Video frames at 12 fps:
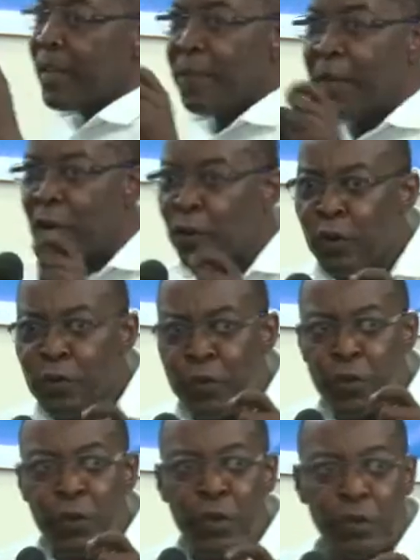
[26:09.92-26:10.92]
the role of
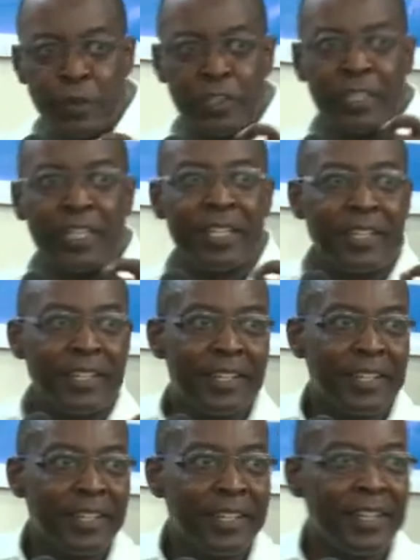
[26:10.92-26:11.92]
unions. Eh?
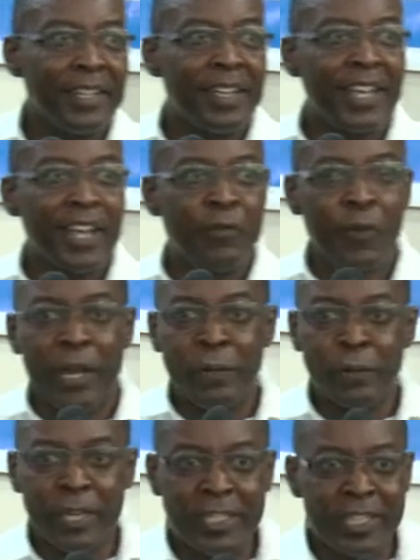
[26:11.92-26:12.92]
If we are
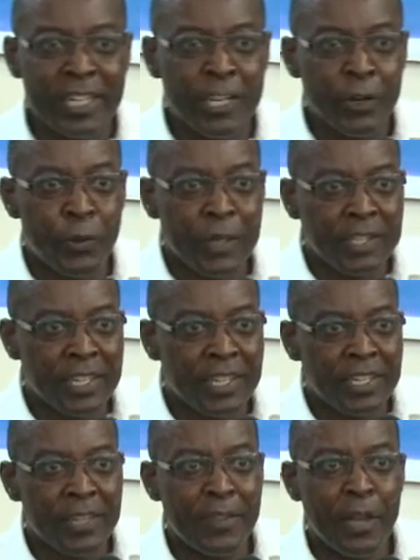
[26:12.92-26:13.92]
to succeed in
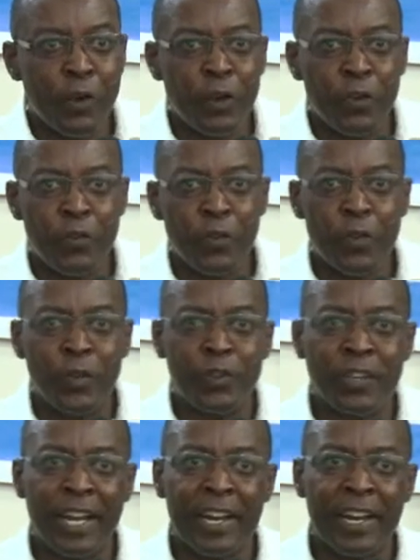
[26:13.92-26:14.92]
UHC, the role of
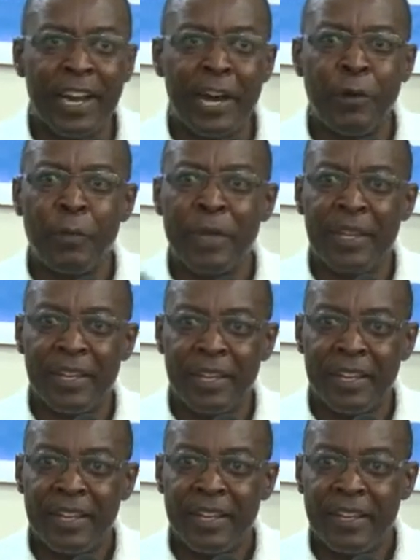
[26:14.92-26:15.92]
unions not now be
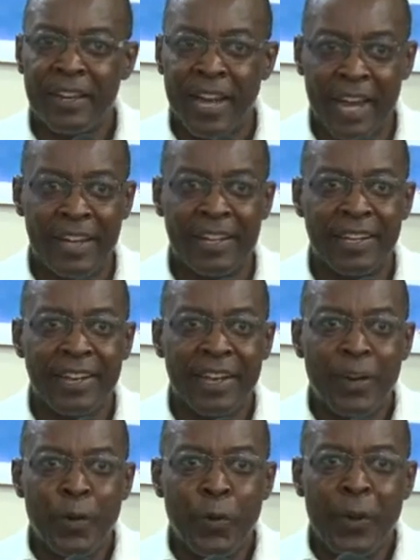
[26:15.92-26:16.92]
done.
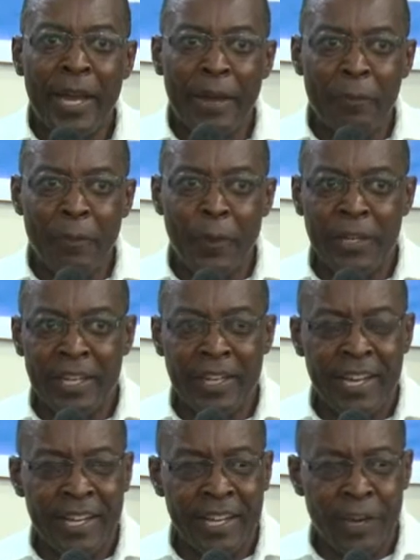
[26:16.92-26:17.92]
When I brought in
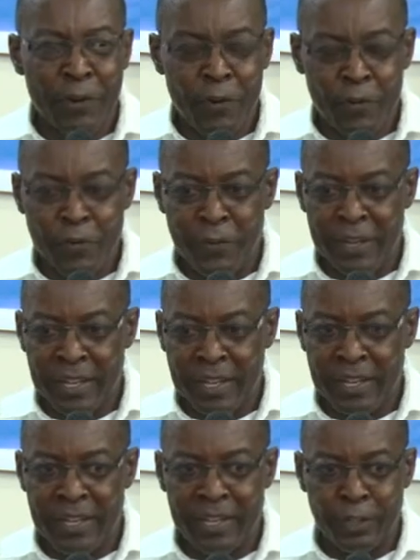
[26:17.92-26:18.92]
the idea of
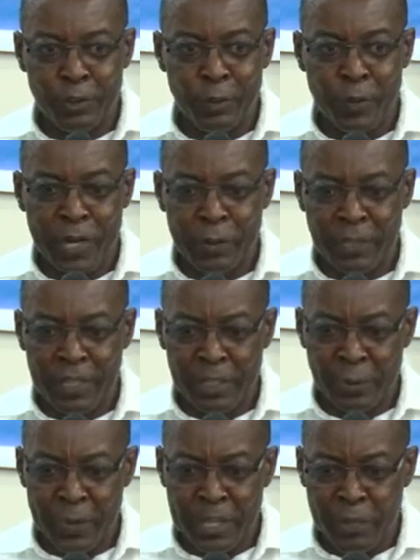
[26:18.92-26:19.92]
in Kisumu County
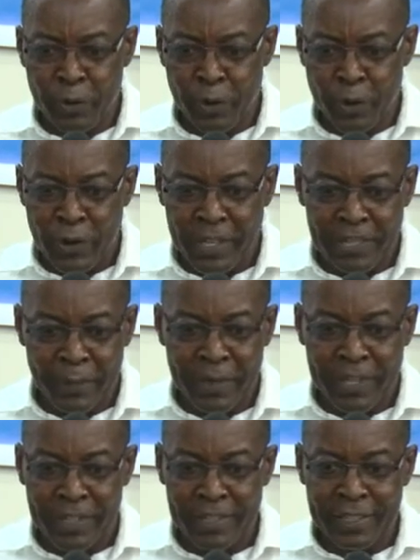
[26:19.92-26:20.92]
that we need to reorganize
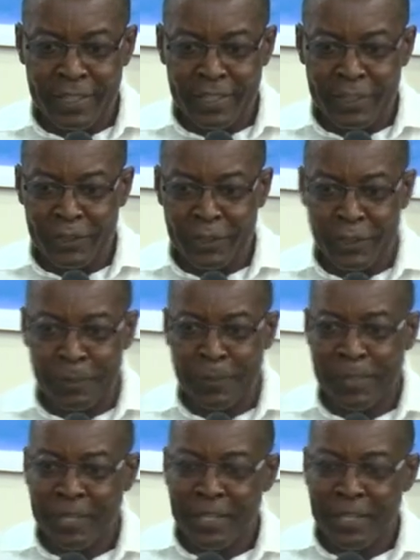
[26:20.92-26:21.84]
our health system,